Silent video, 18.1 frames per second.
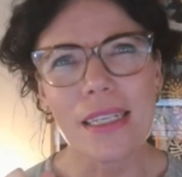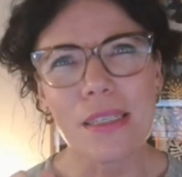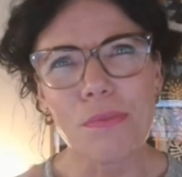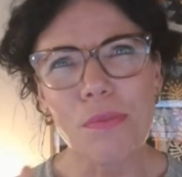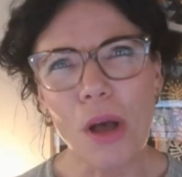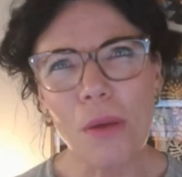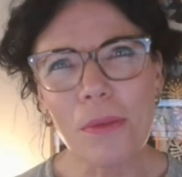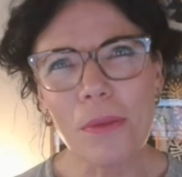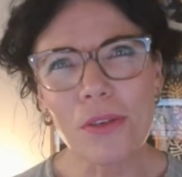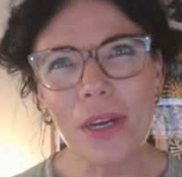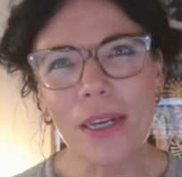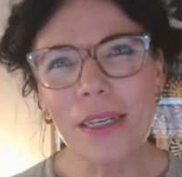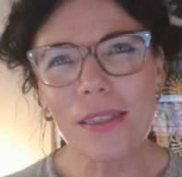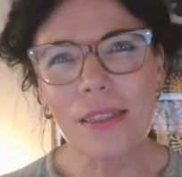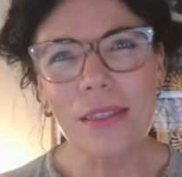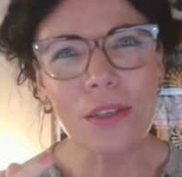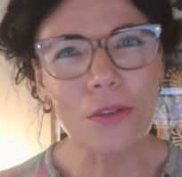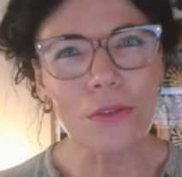it has
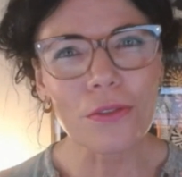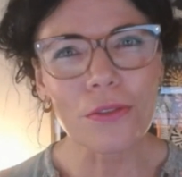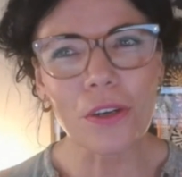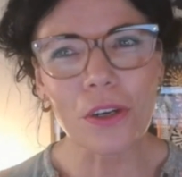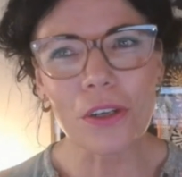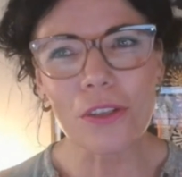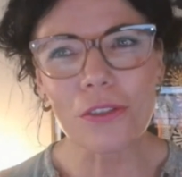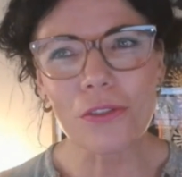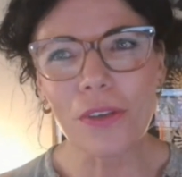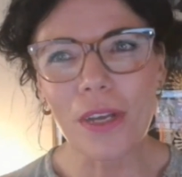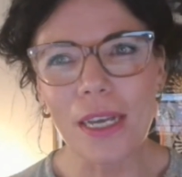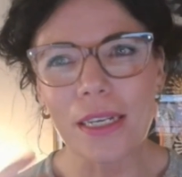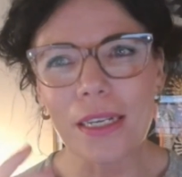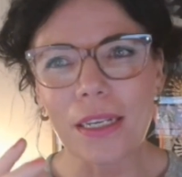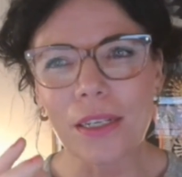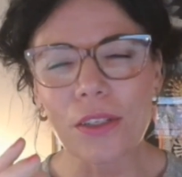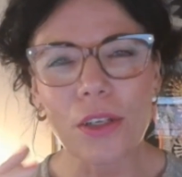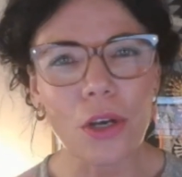pomegranate,
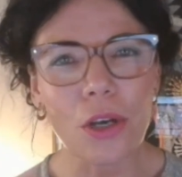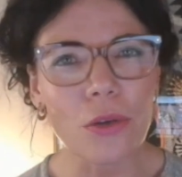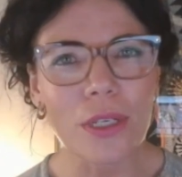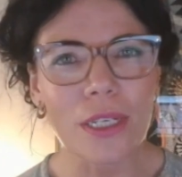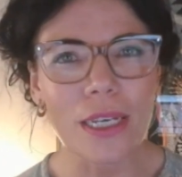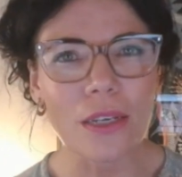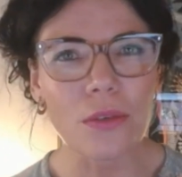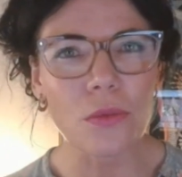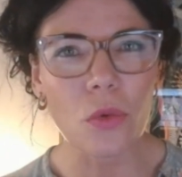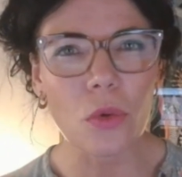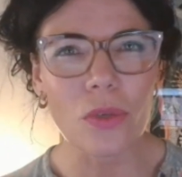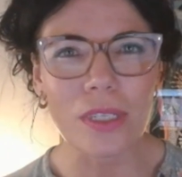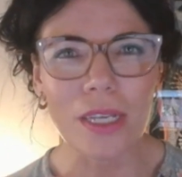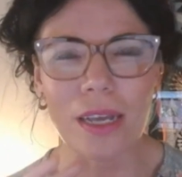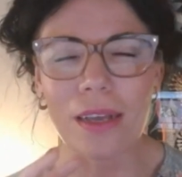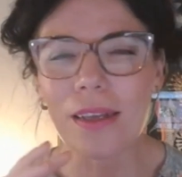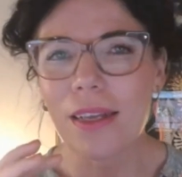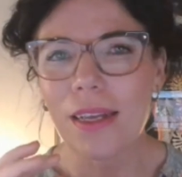sulforaphane, and coconut
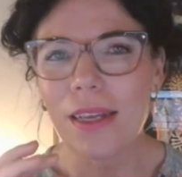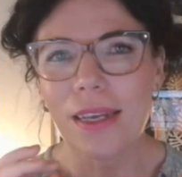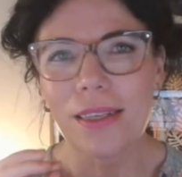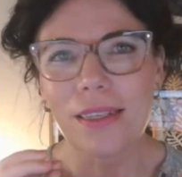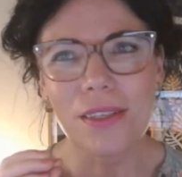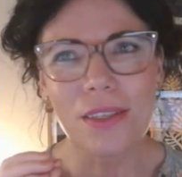water,